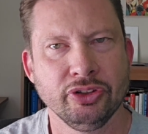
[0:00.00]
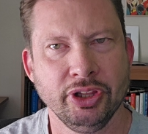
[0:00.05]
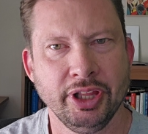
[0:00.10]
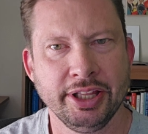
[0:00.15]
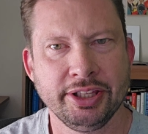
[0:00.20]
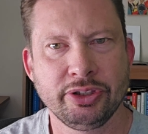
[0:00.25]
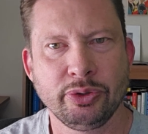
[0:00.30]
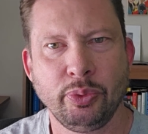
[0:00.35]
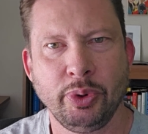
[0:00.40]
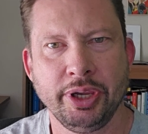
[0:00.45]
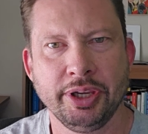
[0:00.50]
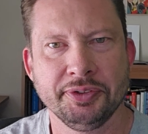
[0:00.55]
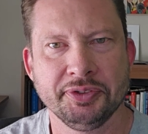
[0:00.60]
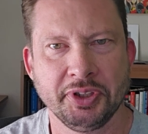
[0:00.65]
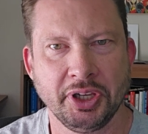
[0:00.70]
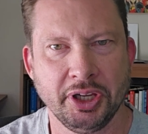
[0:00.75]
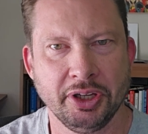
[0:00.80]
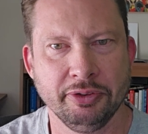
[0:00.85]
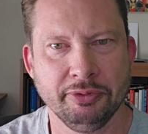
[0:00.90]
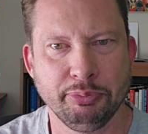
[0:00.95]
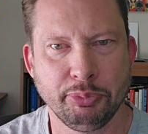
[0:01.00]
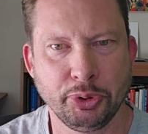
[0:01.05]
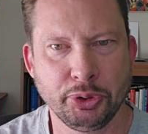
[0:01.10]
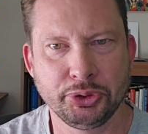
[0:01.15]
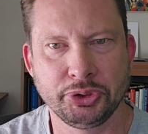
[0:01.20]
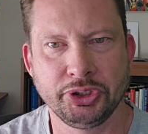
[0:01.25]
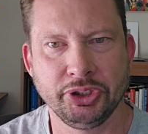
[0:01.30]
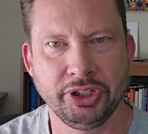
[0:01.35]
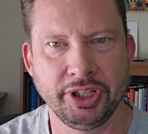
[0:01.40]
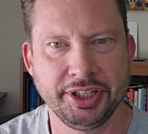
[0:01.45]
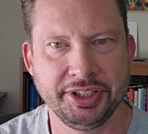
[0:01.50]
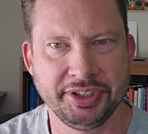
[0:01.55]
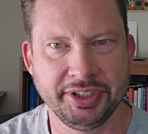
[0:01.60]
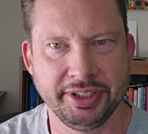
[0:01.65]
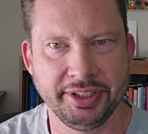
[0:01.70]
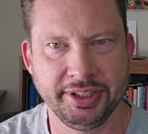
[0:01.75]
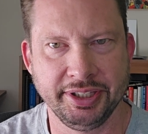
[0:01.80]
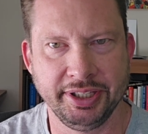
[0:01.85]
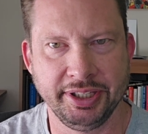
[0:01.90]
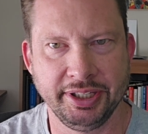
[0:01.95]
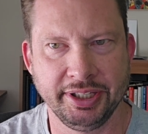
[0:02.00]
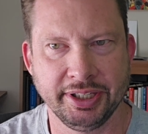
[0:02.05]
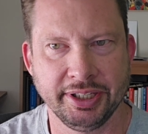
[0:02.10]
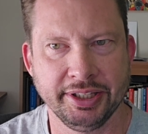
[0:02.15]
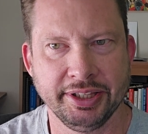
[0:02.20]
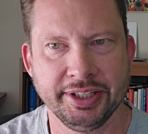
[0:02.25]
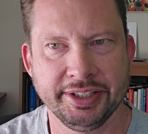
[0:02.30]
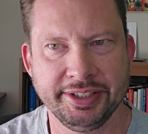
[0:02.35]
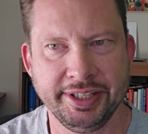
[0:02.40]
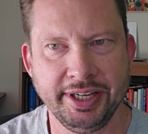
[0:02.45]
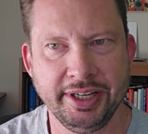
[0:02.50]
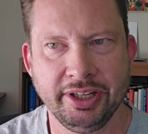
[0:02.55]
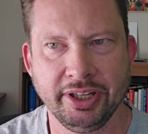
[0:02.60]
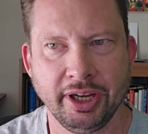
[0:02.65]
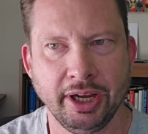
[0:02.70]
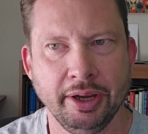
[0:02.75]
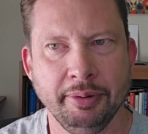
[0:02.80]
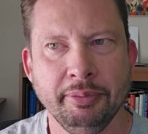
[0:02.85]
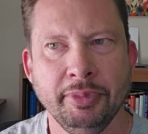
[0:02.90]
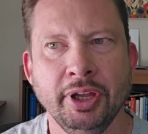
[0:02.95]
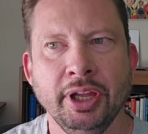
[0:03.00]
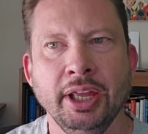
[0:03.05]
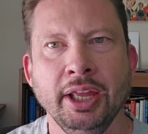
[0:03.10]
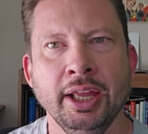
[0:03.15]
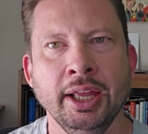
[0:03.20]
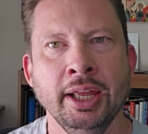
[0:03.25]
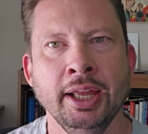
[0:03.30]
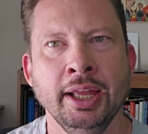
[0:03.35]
So that's a way of personalizing the send time.